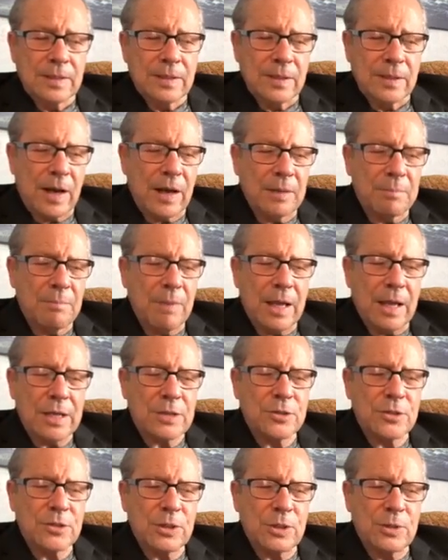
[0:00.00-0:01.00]
God
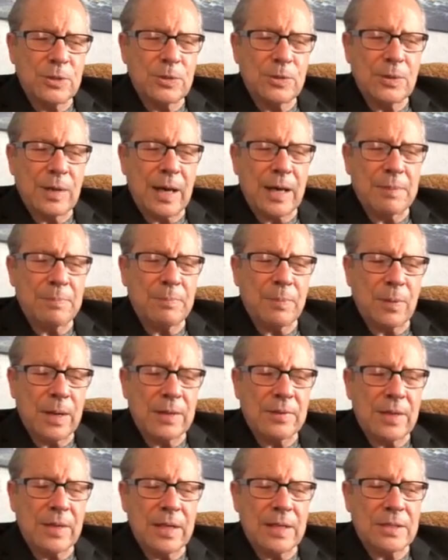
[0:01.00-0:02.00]
bless you. I pray
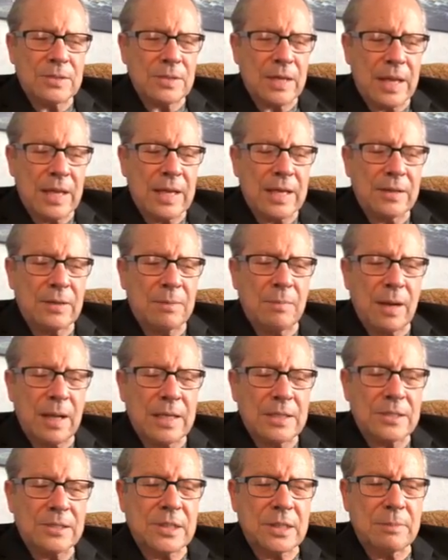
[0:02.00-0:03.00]
that His hand of
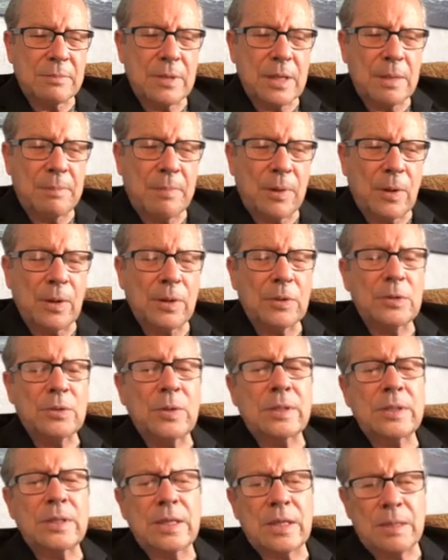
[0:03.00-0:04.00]
blessing be upon you
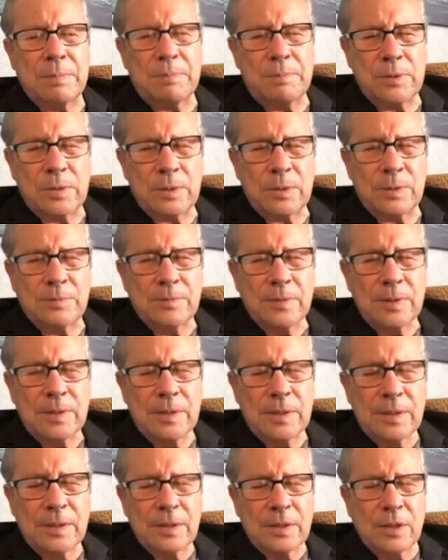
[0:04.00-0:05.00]
and keep you.
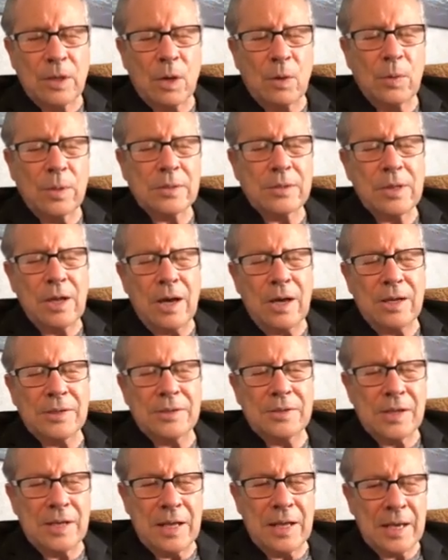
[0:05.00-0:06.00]
Go with God
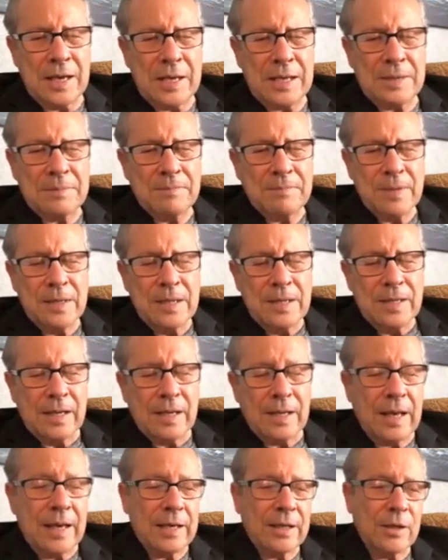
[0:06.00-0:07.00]
today,
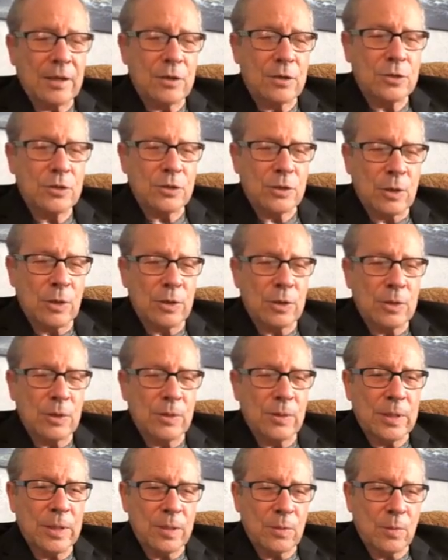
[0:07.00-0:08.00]
and I can assure you
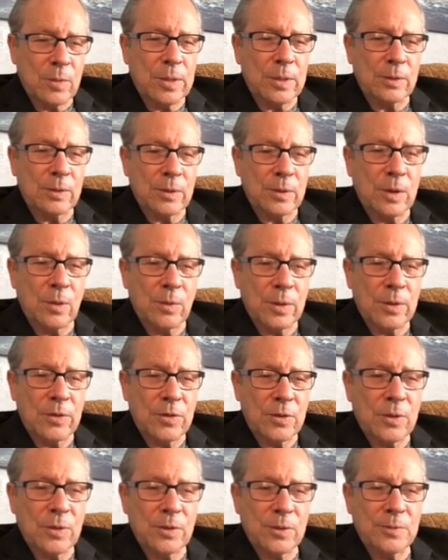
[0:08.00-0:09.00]
He will go with
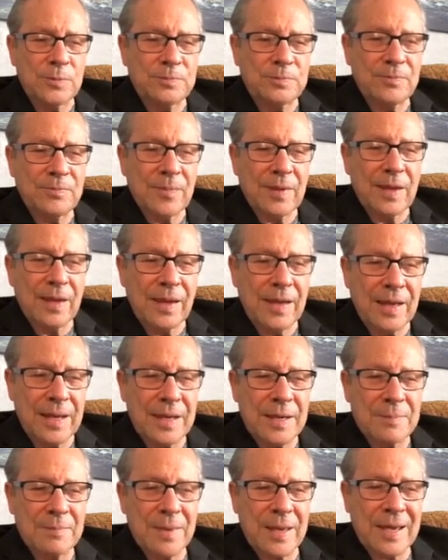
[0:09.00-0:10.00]
you.
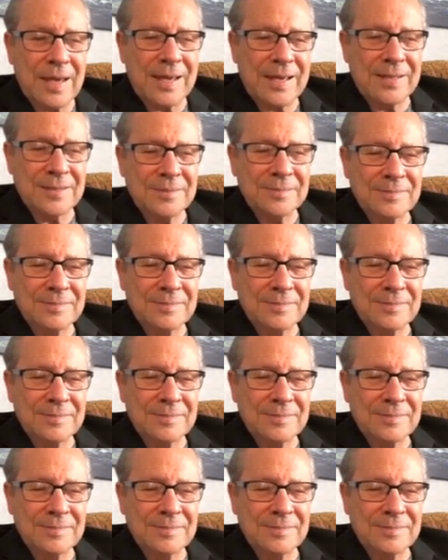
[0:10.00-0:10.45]
Amen.